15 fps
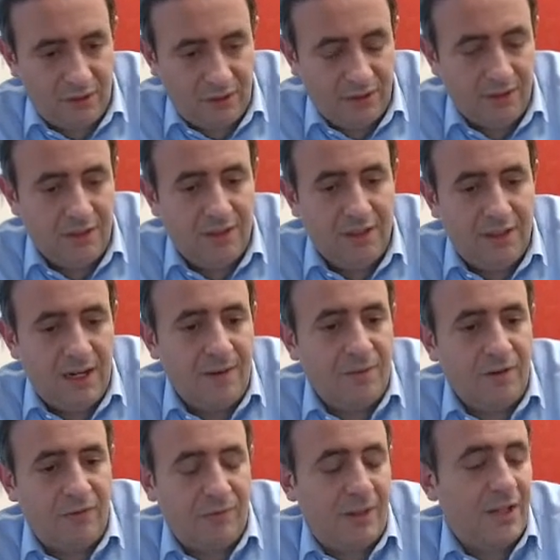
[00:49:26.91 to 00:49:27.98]
right?
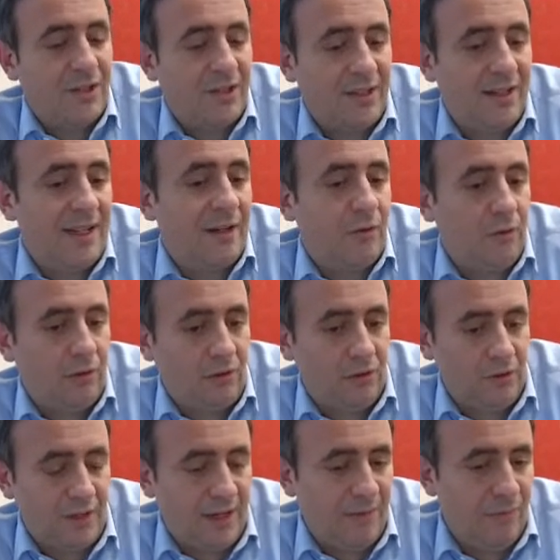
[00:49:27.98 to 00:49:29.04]
I'm replacing the debt
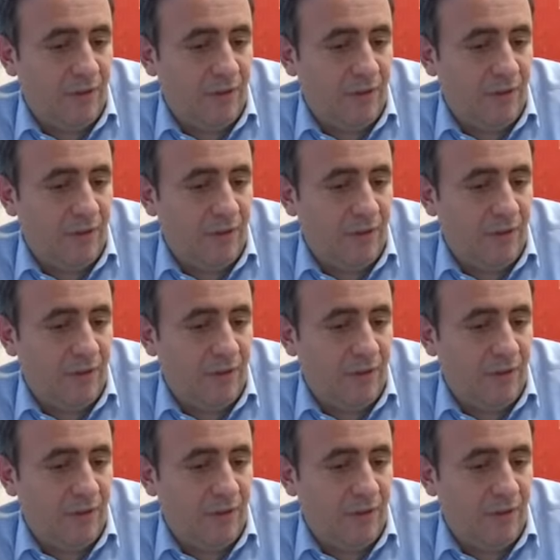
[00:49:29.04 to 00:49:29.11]
holders.